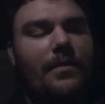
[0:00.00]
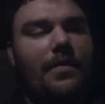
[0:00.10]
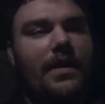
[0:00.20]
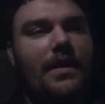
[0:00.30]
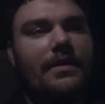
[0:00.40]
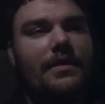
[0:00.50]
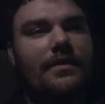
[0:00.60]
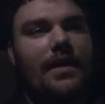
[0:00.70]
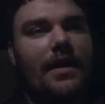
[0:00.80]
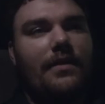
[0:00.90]
But
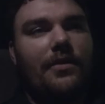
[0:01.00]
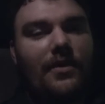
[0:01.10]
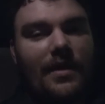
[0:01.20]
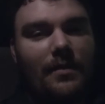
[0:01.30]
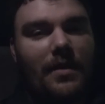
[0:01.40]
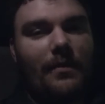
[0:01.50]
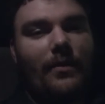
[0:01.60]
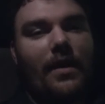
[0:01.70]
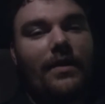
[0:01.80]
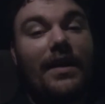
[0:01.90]
then third game came
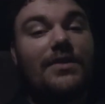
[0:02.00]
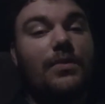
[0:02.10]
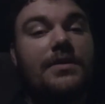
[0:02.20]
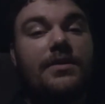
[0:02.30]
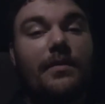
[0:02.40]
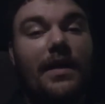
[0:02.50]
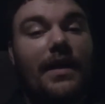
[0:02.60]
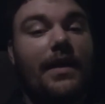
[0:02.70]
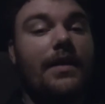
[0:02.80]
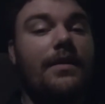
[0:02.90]
around and I switched to
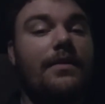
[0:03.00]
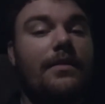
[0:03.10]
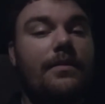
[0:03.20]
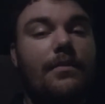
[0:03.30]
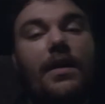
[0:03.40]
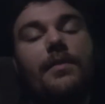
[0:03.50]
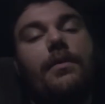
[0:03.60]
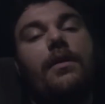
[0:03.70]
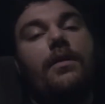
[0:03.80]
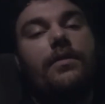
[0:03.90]
my money
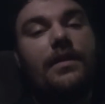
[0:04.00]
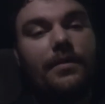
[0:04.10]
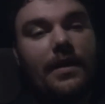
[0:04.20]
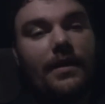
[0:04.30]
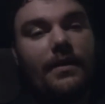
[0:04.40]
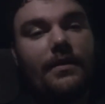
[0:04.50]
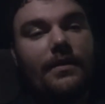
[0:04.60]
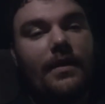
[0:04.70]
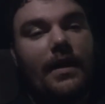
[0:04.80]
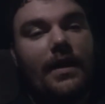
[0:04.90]
ball, the Athena,
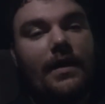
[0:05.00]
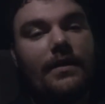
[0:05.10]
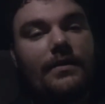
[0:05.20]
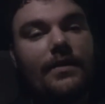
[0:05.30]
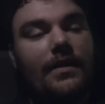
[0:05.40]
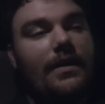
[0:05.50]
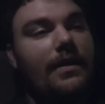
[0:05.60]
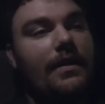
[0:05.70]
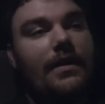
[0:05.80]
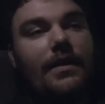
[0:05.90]
and
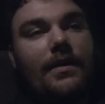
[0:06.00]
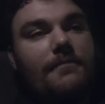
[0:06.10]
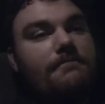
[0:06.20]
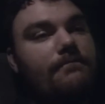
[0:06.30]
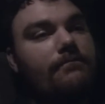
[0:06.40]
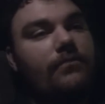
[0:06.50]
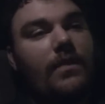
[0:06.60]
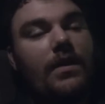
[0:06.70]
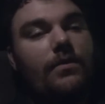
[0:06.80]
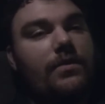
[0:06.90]

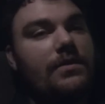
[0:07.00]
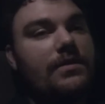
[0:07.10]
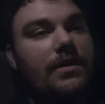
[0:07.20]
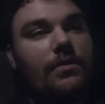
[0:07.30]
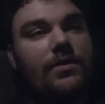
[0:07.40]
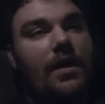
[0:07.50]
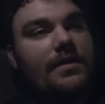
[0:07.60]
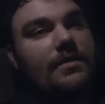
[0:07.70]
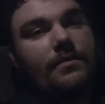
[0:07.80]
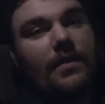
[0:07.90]
it was
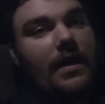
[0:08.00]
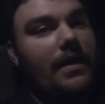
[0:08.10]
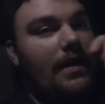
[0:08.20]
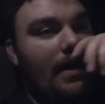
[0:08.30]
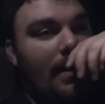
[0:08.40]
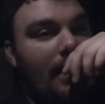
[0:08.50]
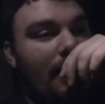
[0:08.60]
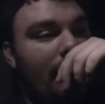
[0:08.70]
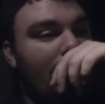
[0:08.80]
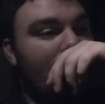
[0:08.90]
awesome.
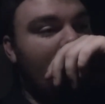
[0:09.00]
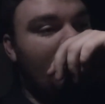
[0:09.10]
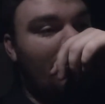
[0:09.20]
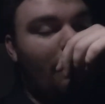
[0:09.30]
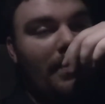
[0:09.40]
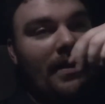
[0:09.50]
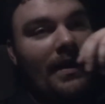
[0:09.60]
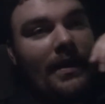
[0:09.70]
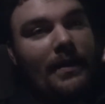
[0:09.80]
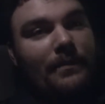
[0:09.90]
I didn't open
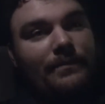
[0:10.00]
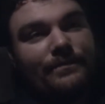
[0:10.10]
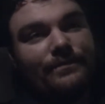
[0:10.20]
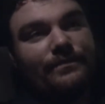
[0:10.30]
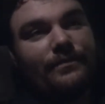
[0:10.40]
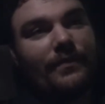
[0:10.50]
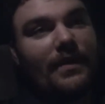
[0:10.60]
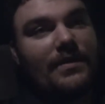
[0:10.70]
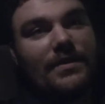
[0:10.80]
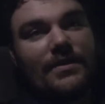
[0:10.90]
that game.
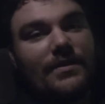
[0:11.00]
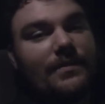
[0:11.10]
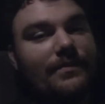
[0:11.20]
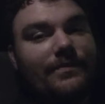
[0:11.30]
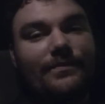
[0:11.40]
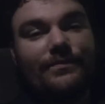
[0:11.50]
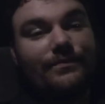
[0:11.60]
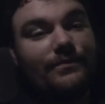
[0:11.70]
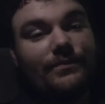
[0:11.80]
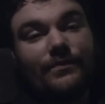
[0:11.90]
It just
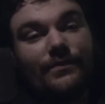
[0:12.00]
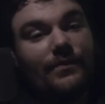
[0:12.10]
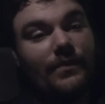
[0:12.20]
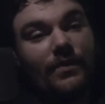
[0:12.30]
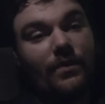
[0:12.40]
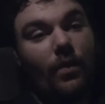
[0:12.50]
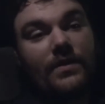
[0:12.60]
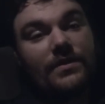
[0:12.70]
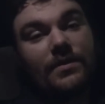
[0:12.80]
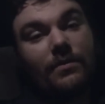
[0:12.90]

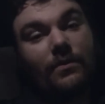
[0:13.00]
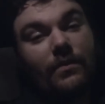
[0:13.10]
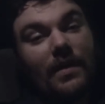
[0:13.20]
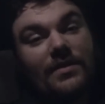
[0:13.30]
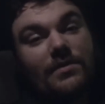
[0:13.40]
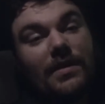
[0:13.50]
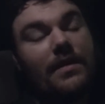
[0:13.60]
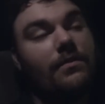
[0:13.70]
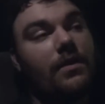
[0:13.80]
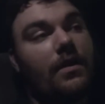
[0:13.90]
wasn't meant to
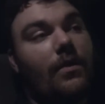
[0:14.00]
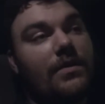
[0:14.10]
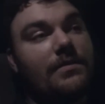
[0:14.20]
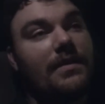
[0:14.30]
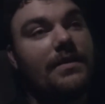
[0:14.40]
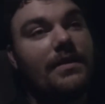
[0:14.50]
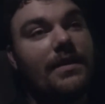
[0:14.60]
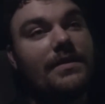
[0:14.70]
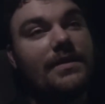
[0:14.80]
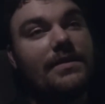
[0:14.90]
be. I wasn't meant to get
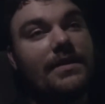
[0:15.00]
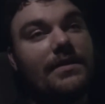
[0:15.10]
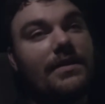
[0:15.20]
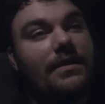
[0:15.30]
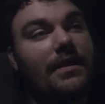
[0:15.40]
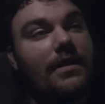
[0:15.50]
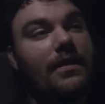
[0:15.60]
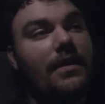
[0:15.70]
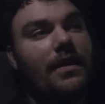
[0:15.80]
that 660 today.